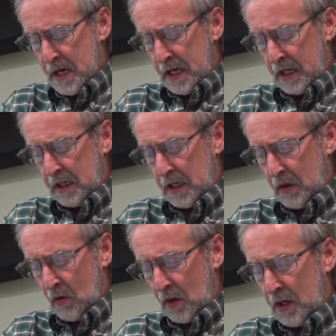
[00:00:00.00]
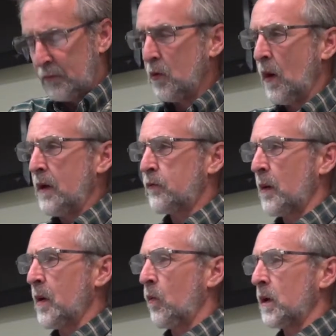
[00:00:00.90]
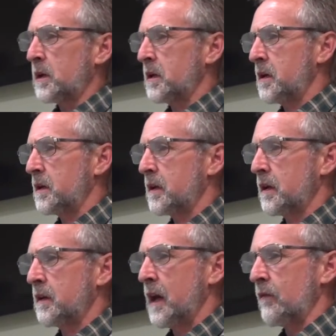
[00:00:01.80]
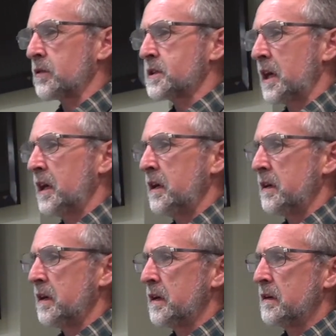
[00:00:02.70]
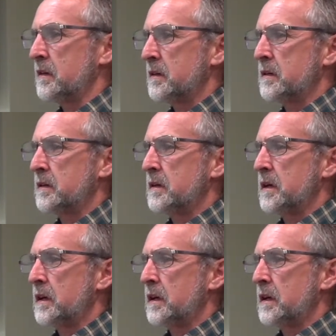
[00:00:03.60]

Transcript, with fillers: It if you ate from it, what did the, the devil say? Make you